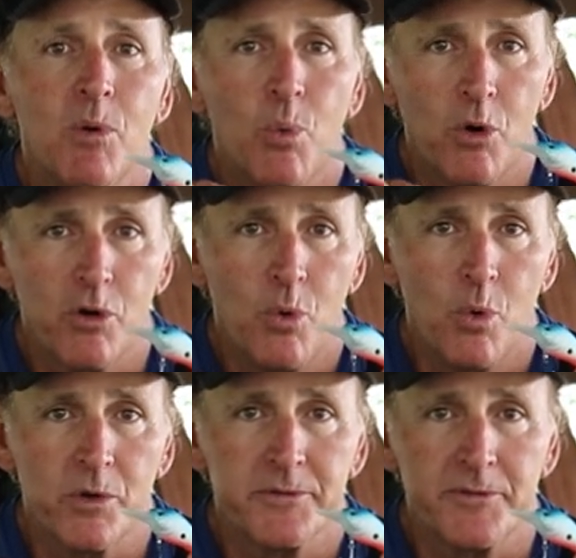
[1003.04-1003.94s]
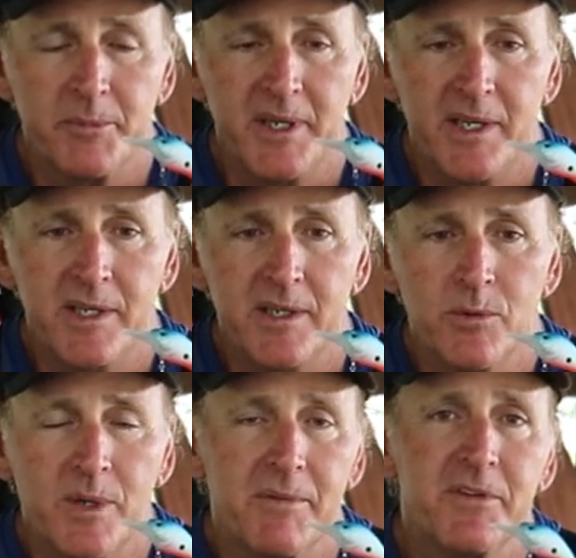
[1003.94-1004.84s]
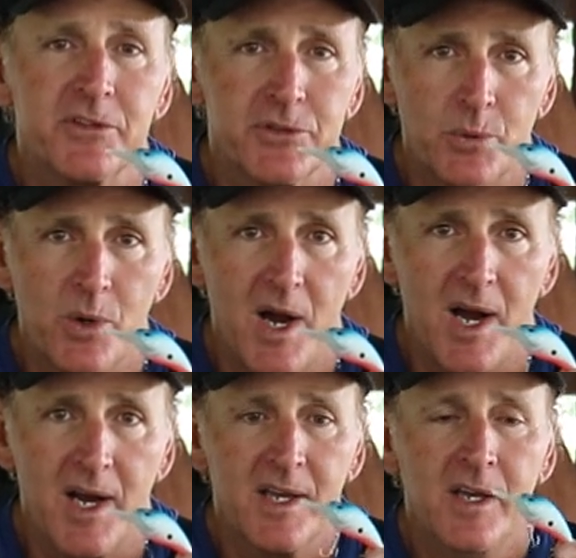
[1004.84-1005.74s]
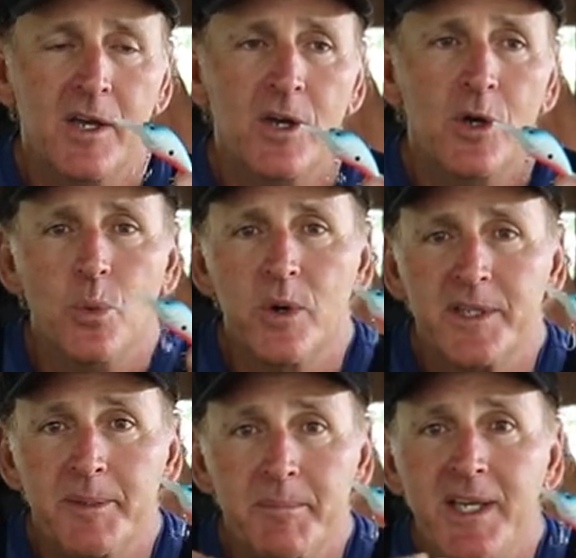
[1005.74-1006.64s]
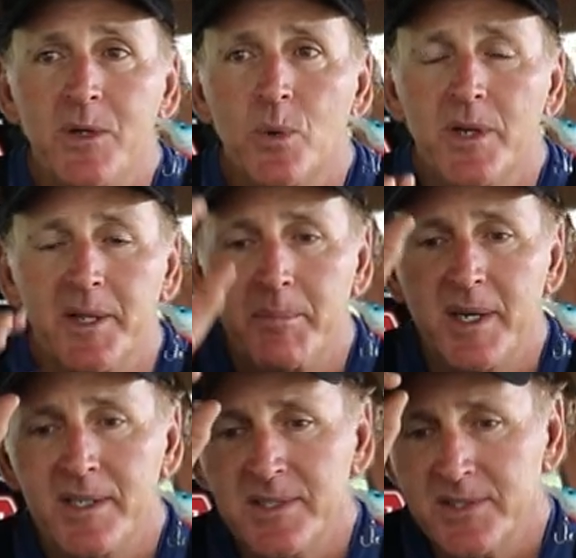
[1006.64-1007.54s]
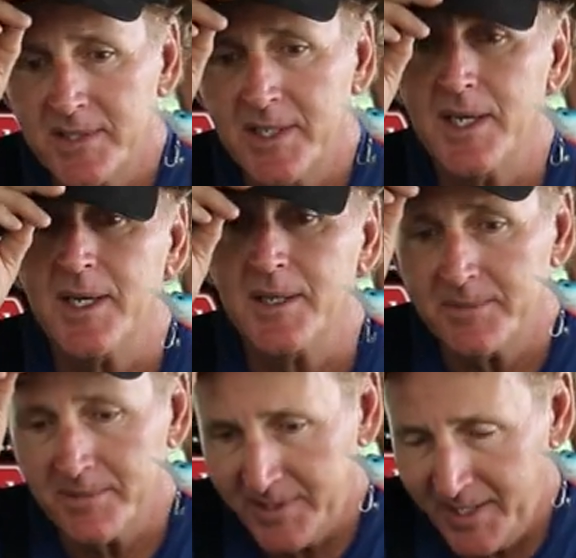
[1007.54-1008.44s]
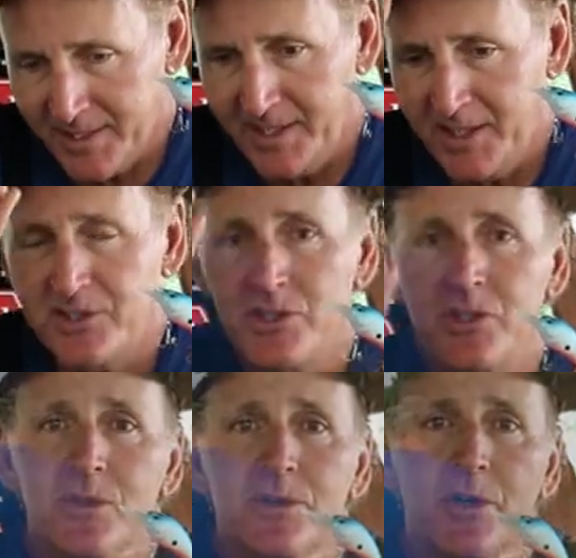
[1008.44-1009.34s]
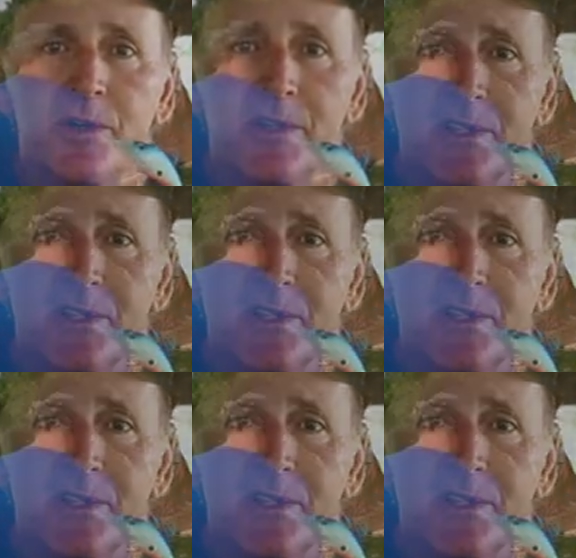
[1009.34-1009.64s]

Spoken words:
workhorse for me when I'm fishing rock. What to me, one of the best techniques to use during the